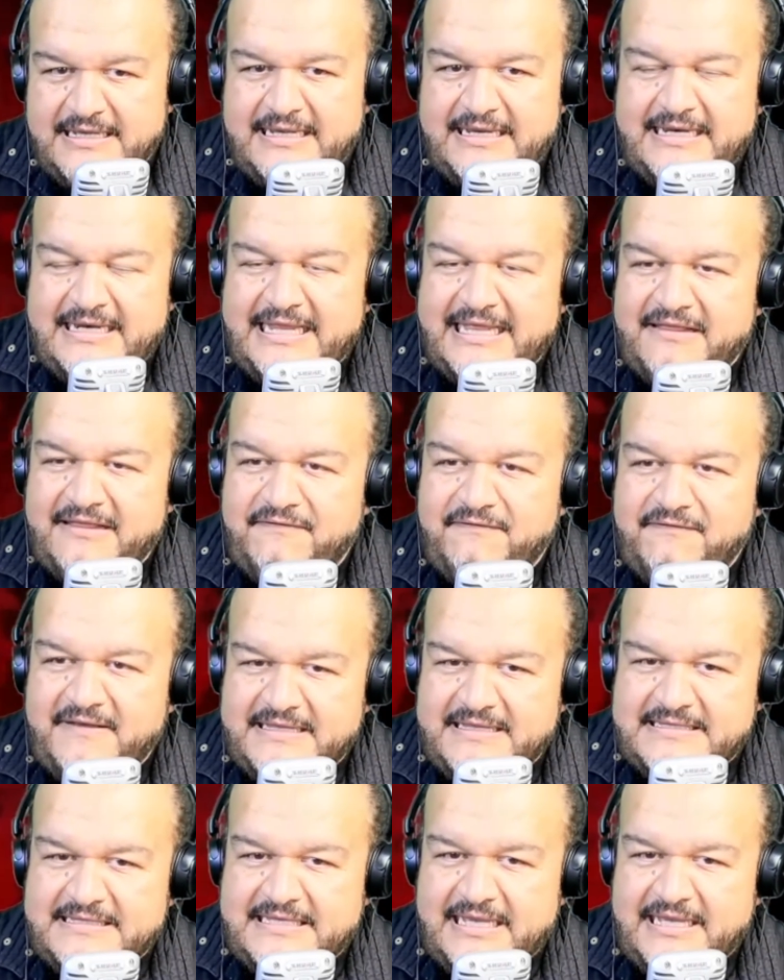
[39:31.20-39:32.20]
says,
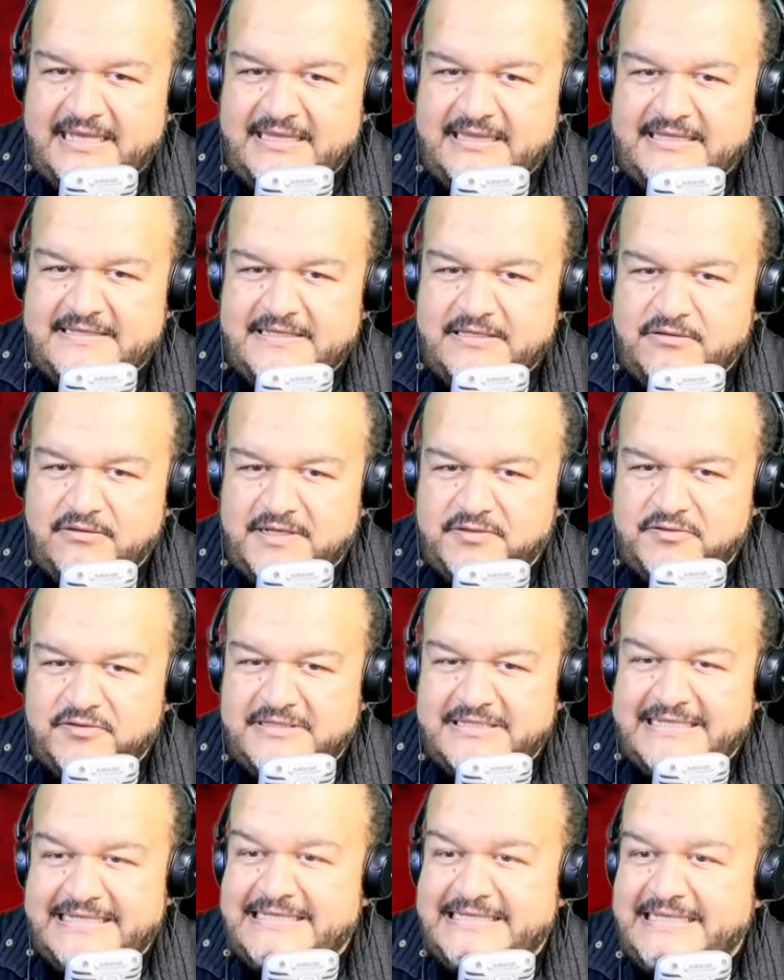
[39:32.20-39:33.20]
saying this is
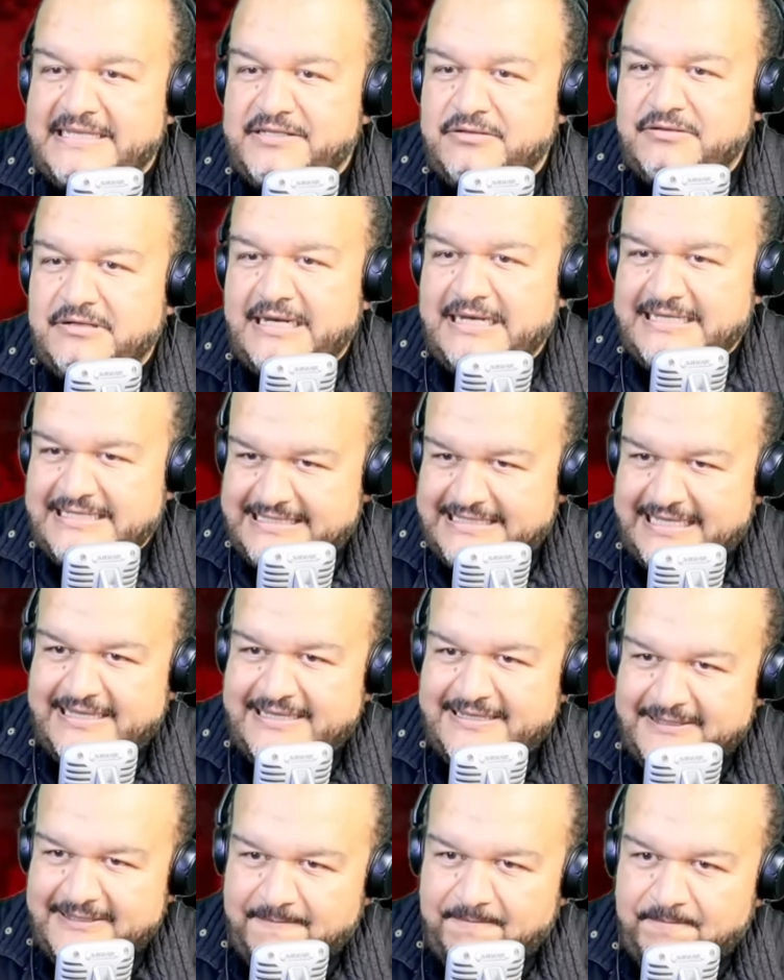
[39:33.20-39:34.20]
sensationalist. Well,
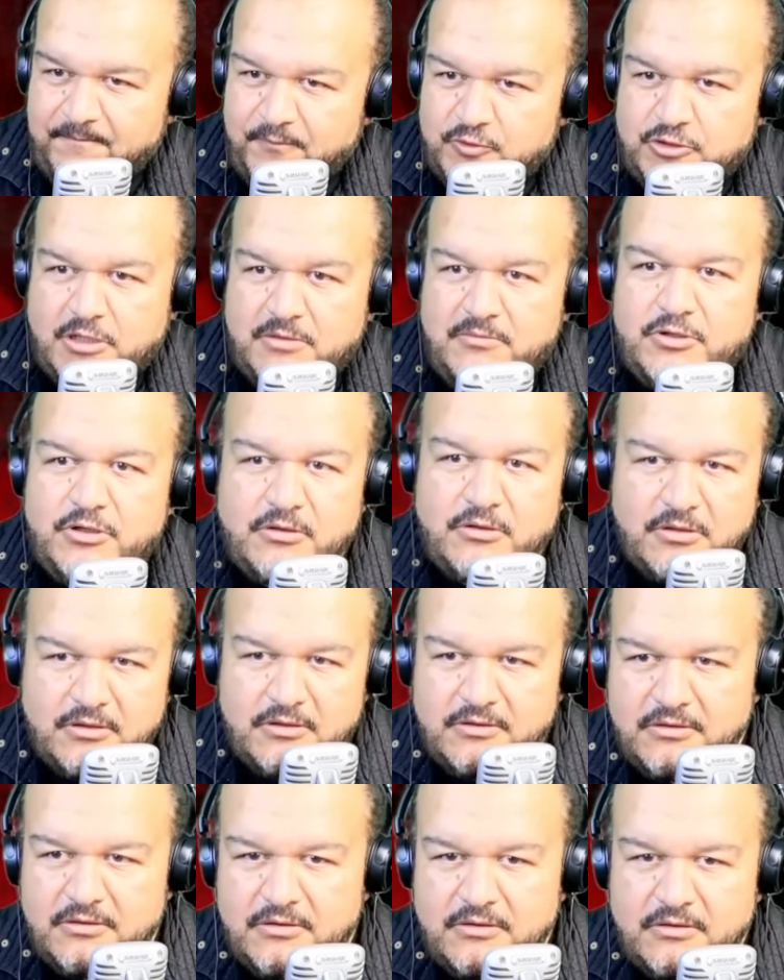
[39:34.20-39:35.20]
how is this not a
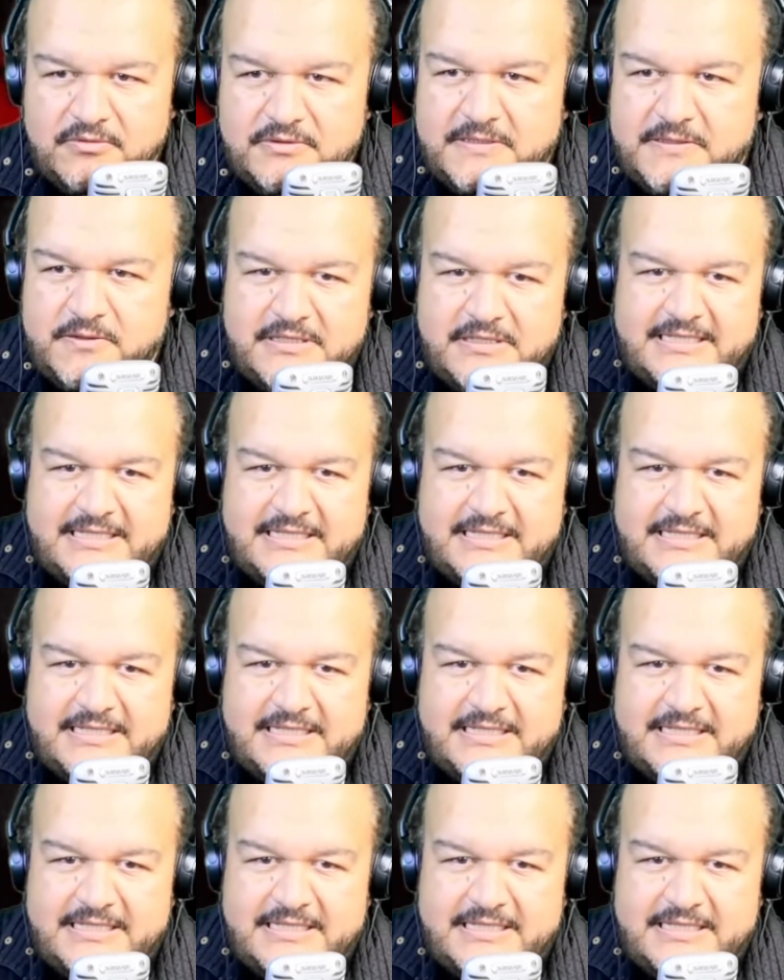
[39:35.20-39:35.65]
scandal?